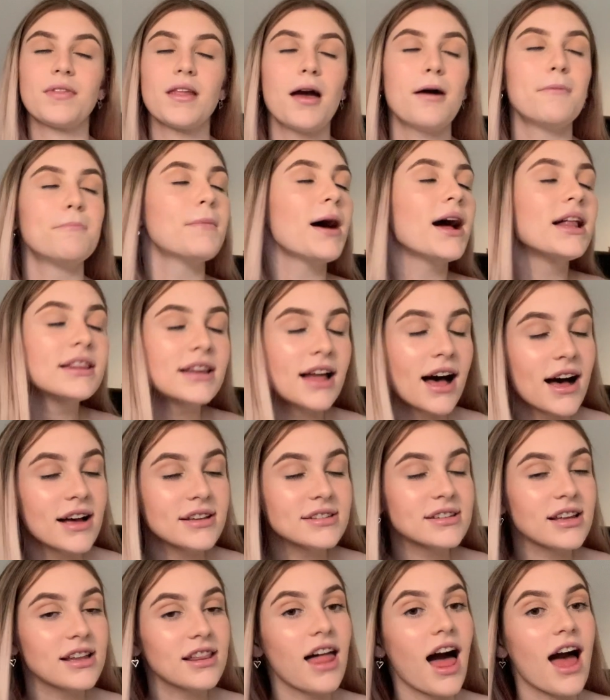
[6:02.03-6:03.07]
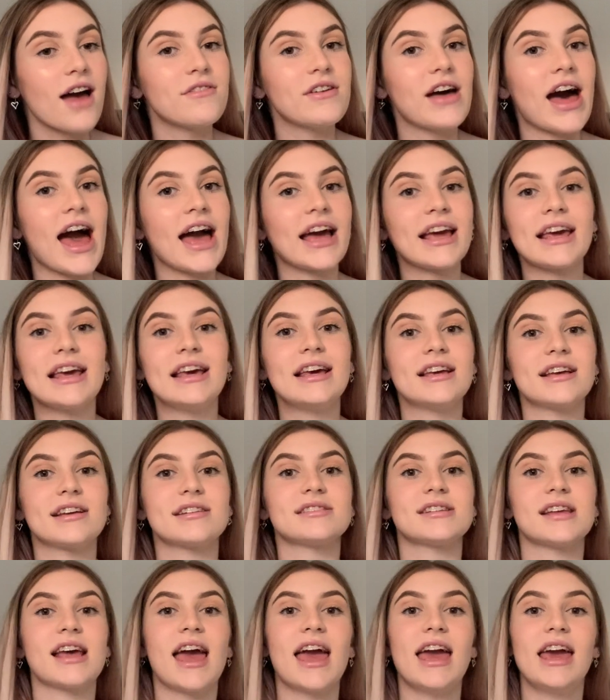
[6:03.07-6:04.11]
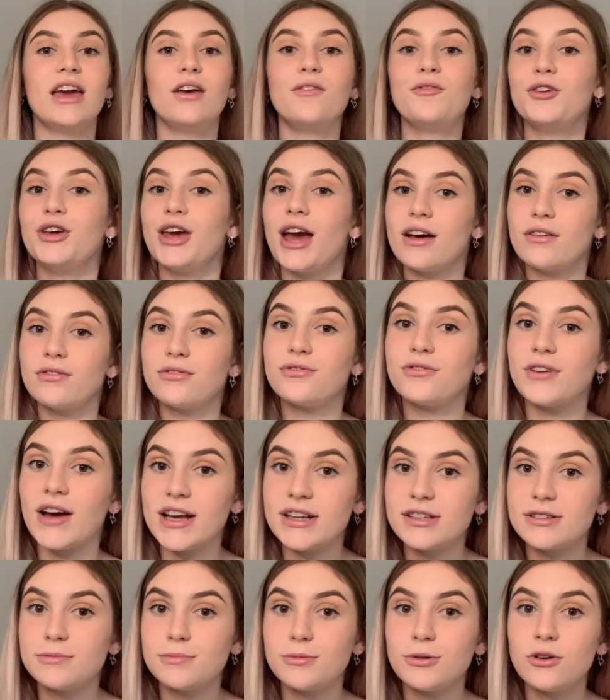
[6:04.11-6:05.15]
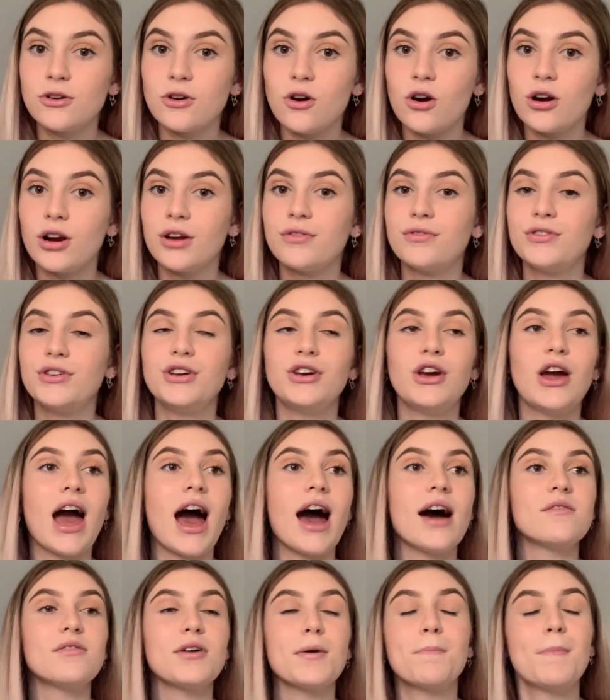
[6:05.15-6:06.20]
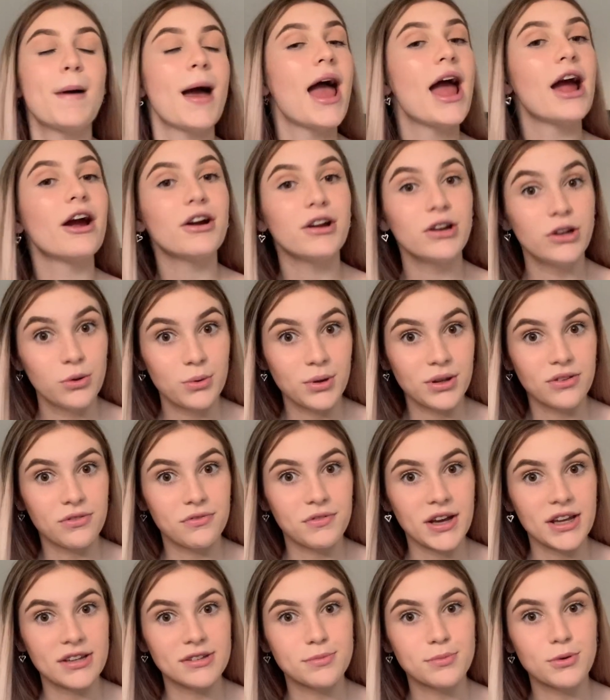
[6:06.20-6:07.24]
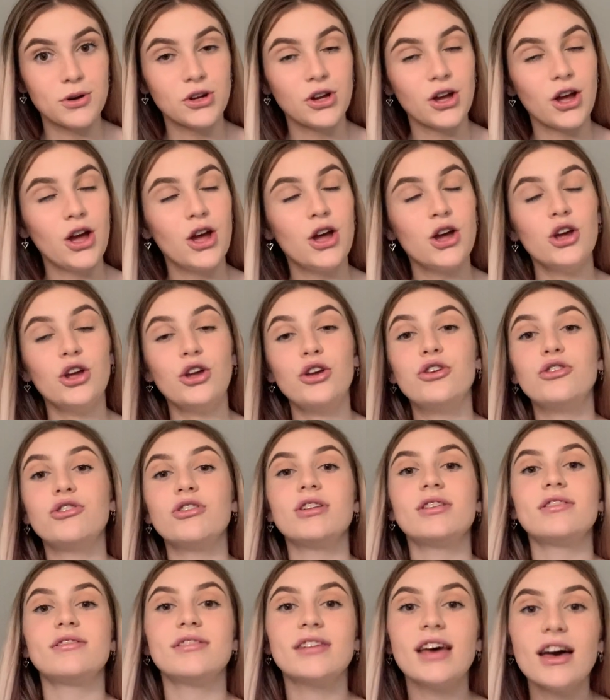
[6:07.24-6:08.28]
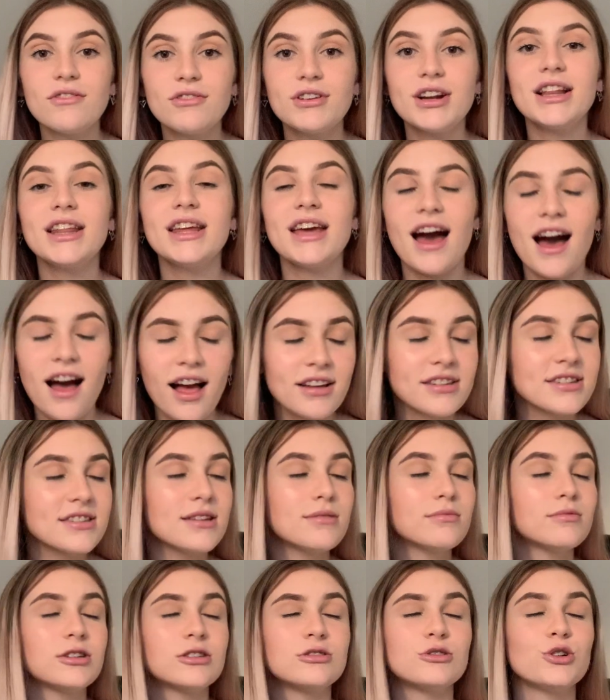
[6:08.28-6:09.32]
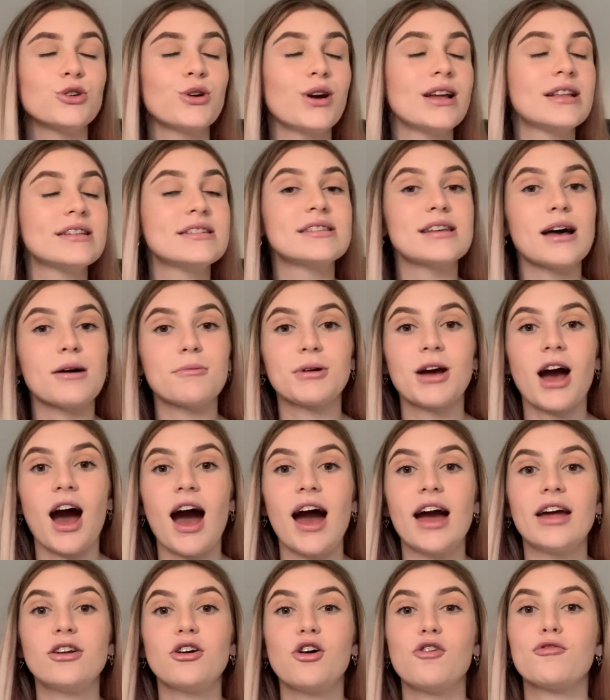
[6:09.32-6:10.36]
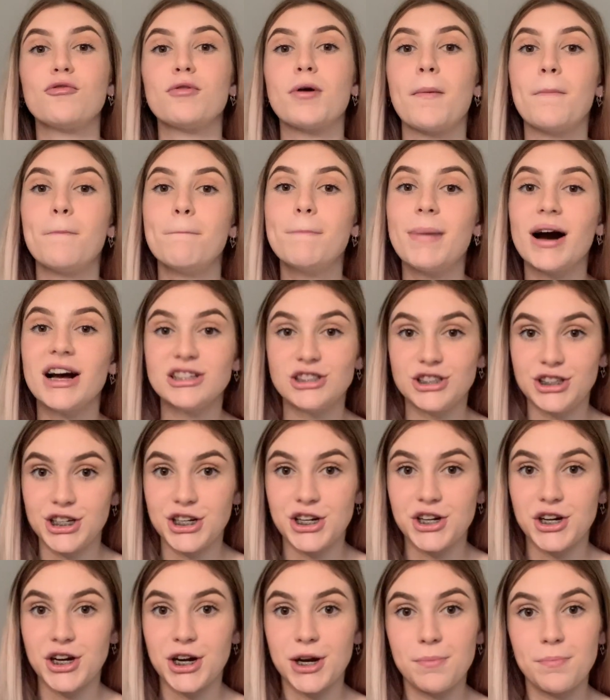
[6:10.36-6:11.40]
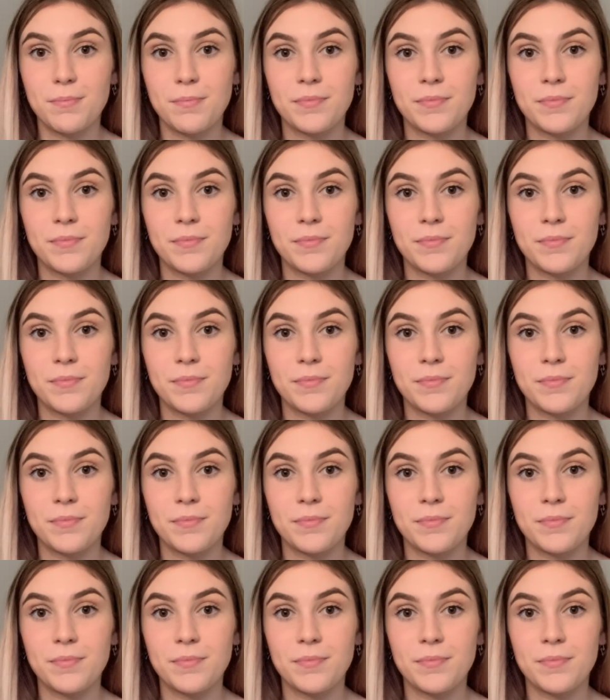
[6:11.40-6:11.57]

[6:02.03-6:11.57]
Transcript: My last life hack is if you have Facebook or if you have a parent who has Facebook, you should definitely ask them to join some kind of budgie group.